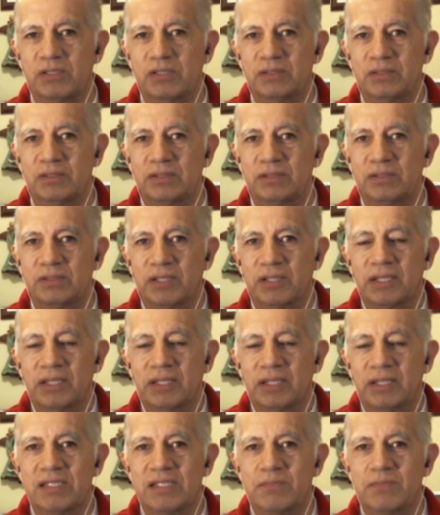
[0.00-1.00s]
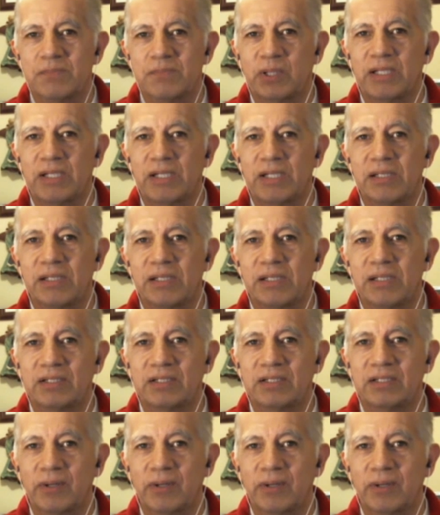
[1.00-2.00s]
It's very incredible
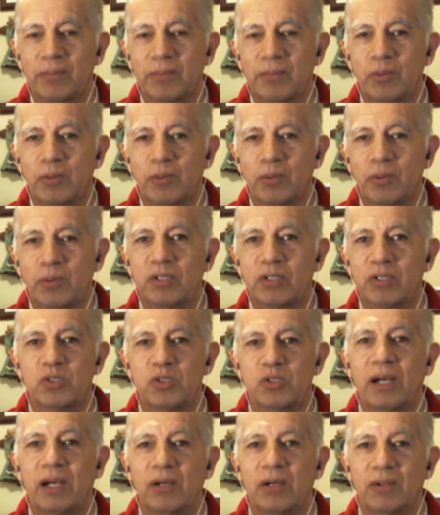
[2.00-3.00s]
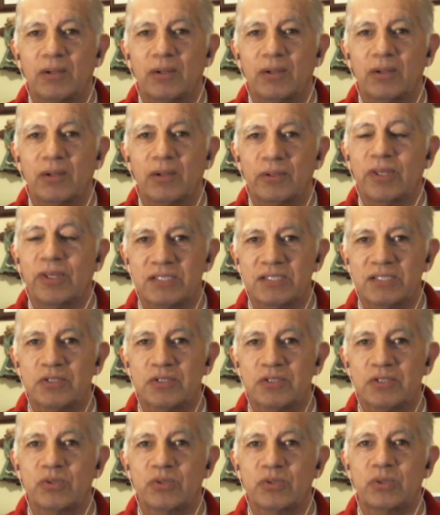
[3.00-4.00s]
because you will learn a lot of things to do
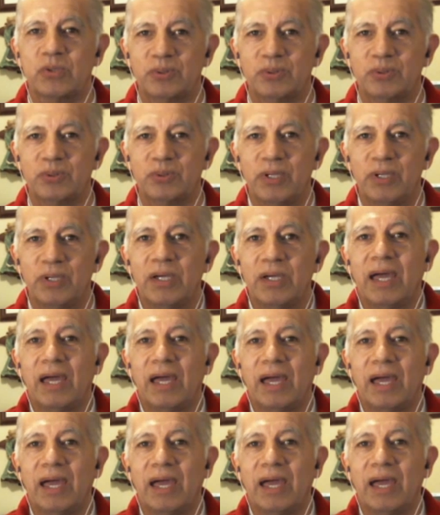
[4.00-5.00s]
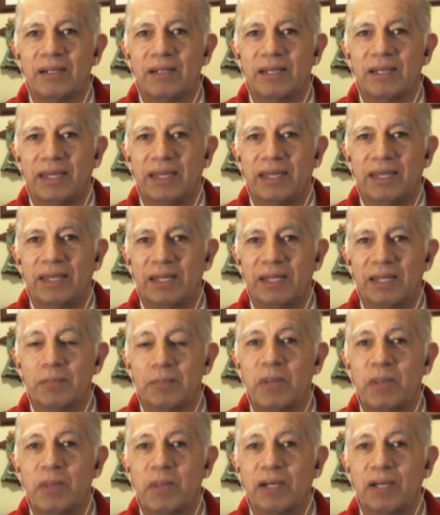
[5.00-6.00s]
and get better
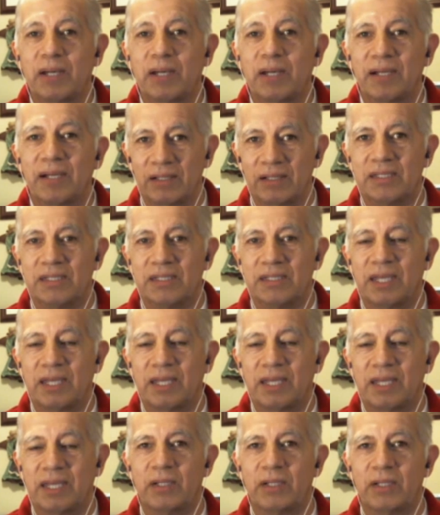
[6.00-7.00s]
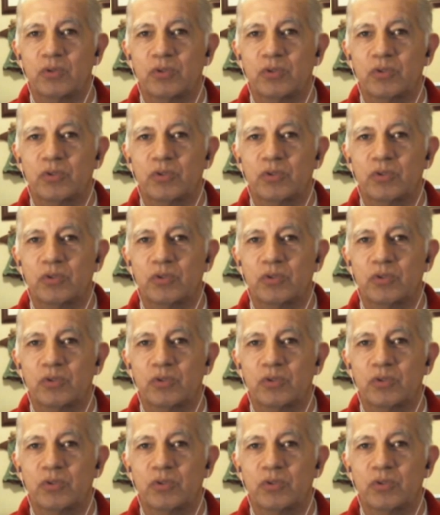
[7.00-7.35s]
health and better control